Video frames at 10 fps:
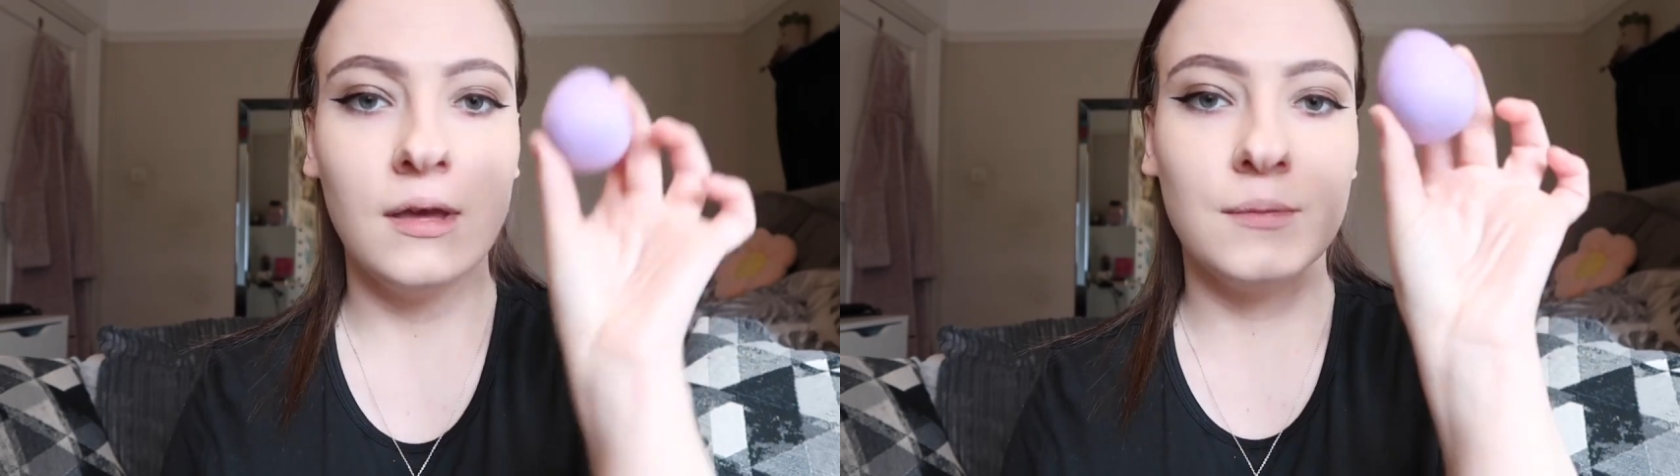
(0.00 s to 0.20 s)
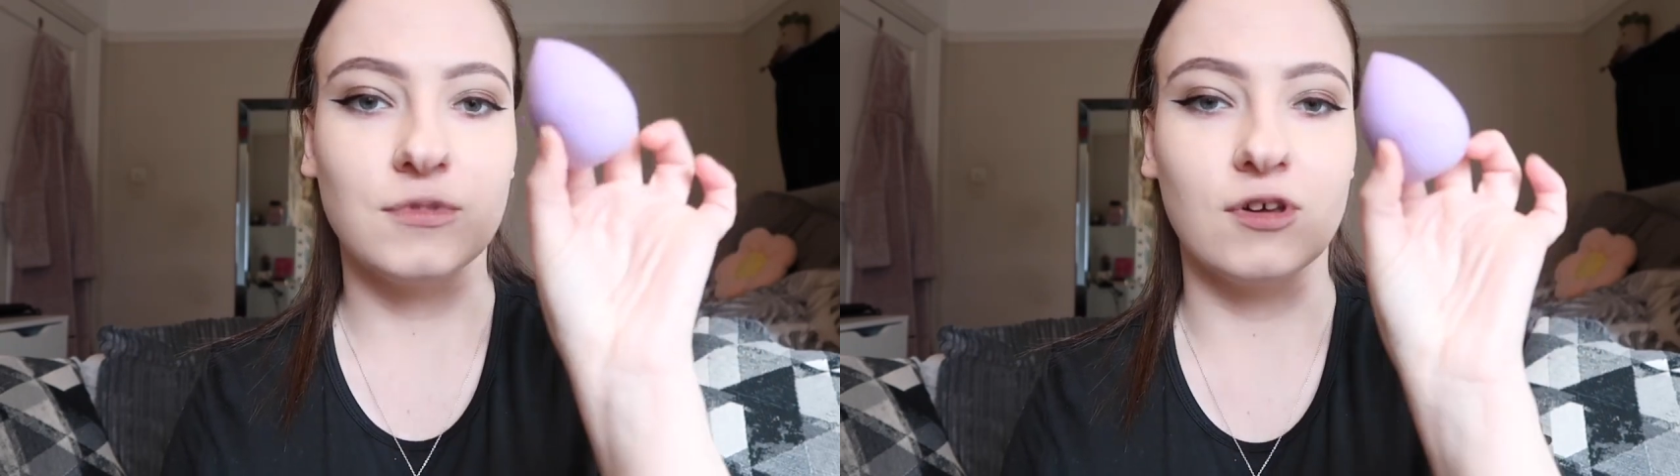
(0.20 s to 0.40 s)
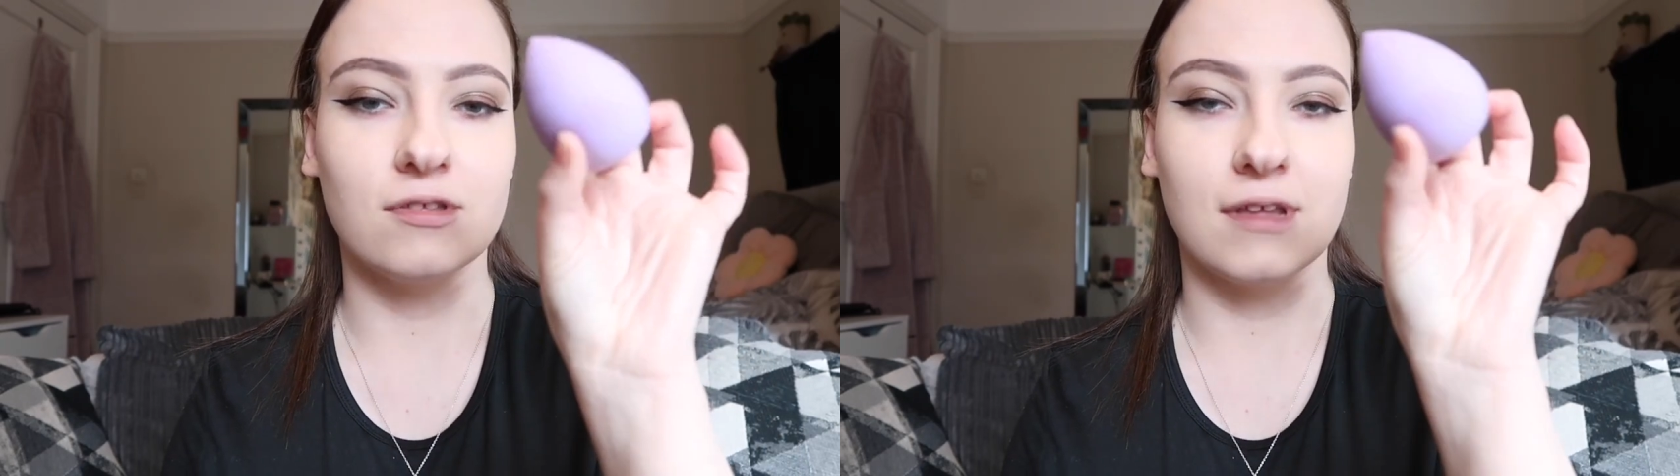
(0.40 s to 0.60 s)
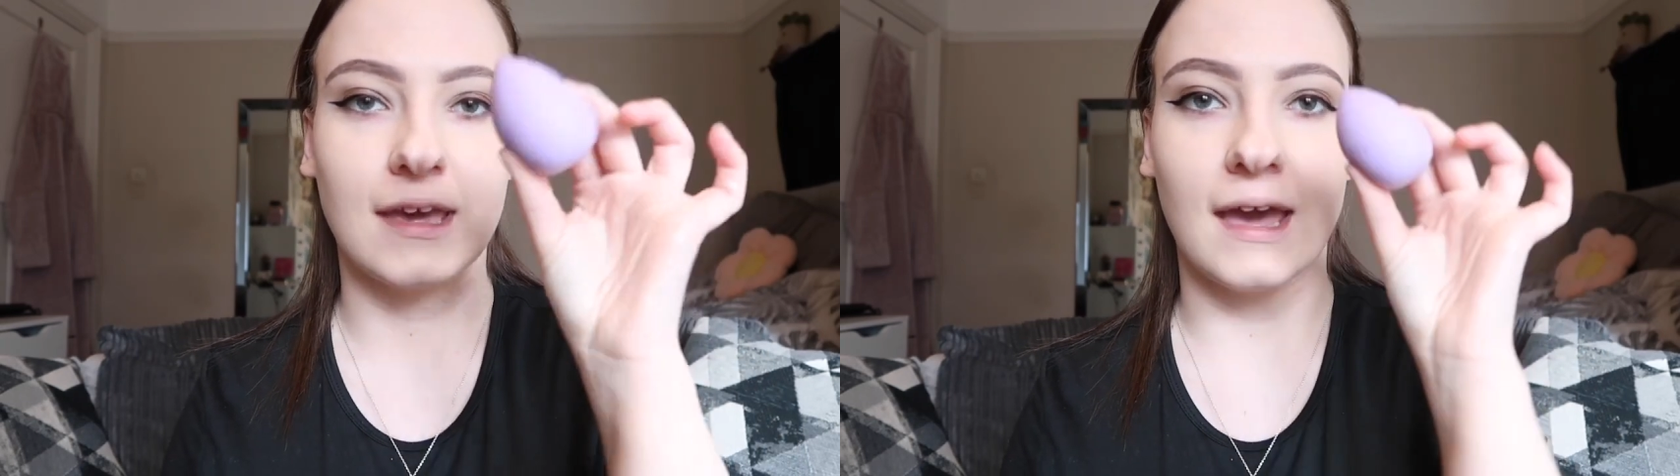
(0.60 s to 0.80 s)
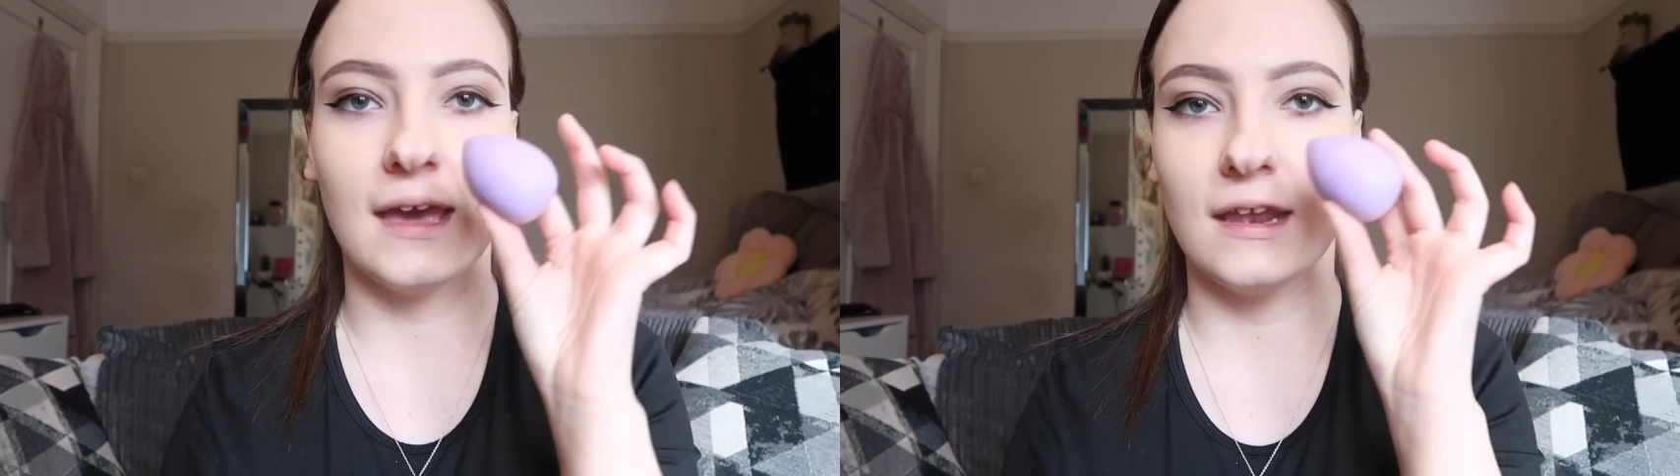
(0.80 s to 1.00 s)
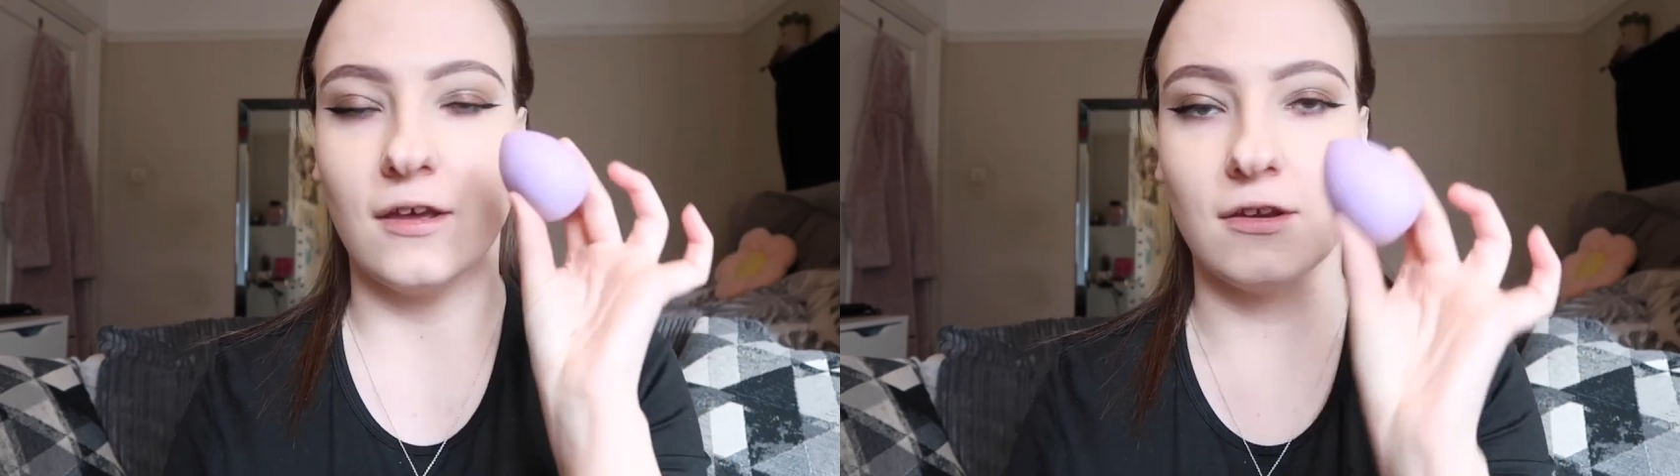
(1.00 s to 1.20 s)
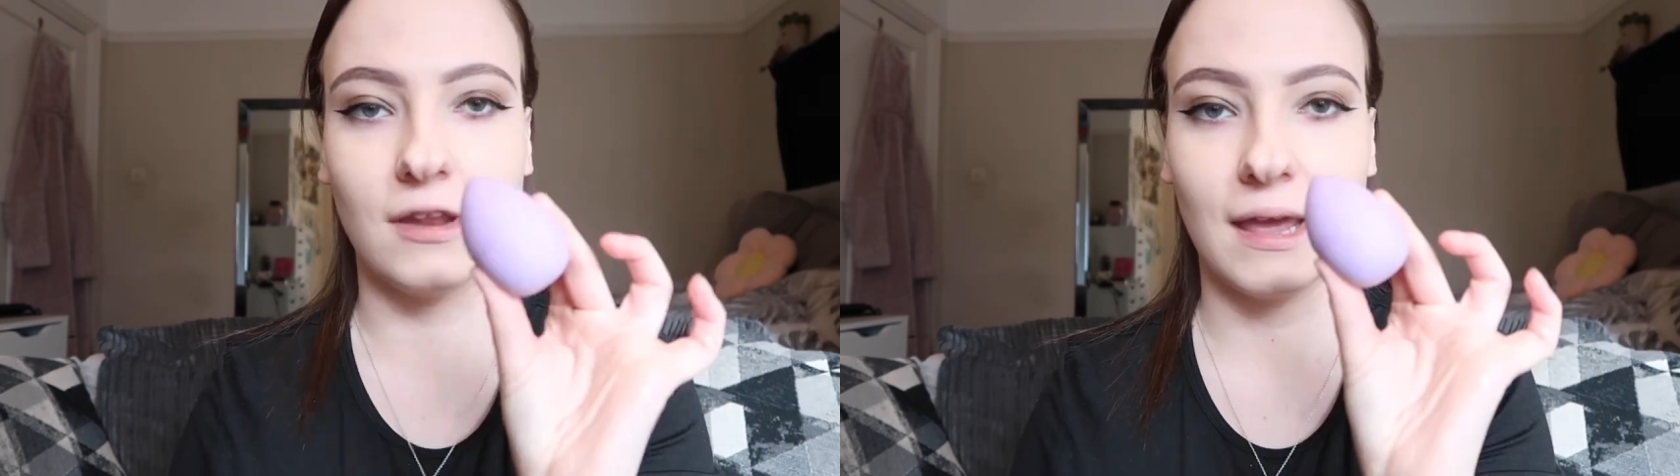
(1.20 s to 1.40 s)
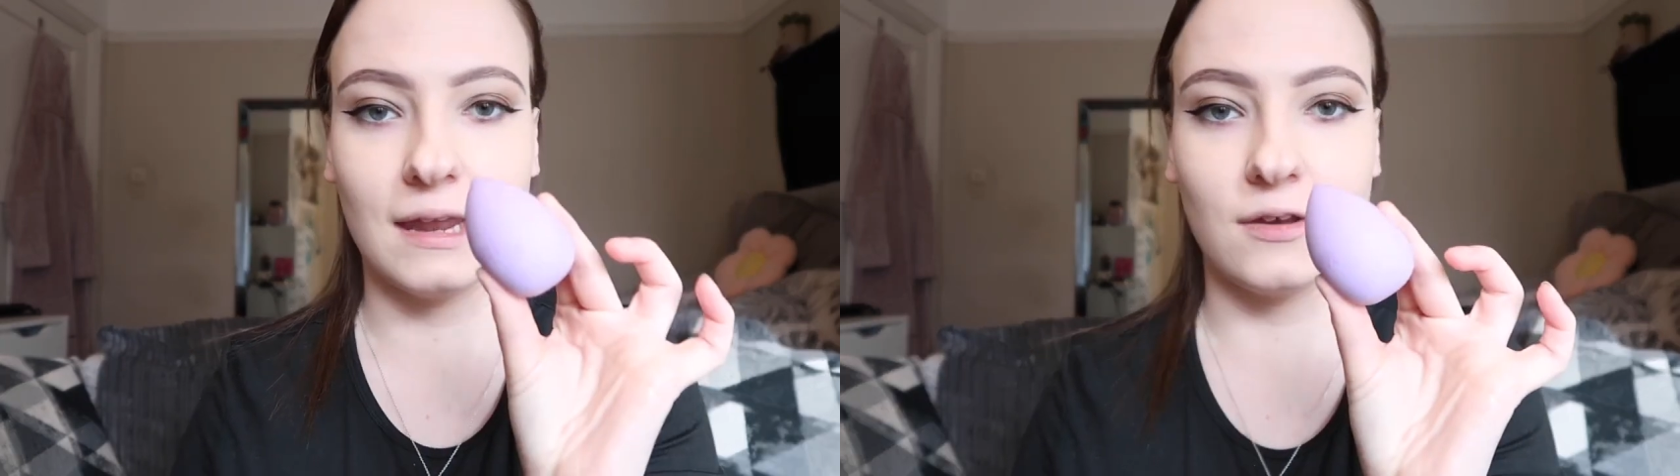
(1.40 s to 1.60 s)
because they get in
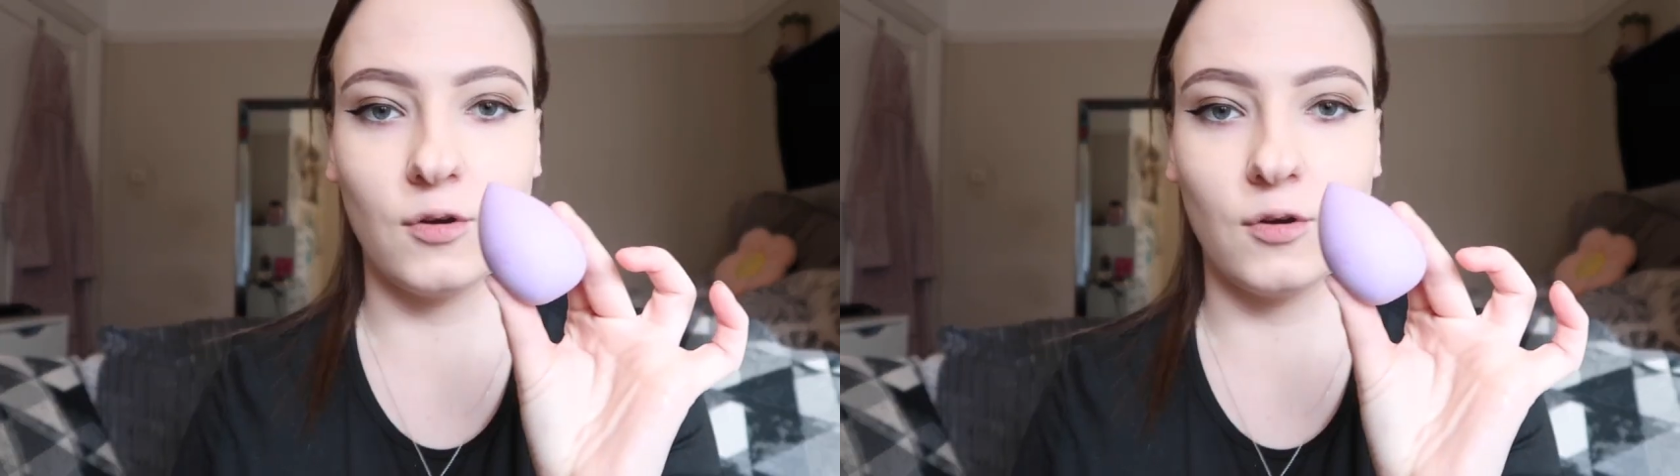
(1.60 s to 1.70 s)
the inner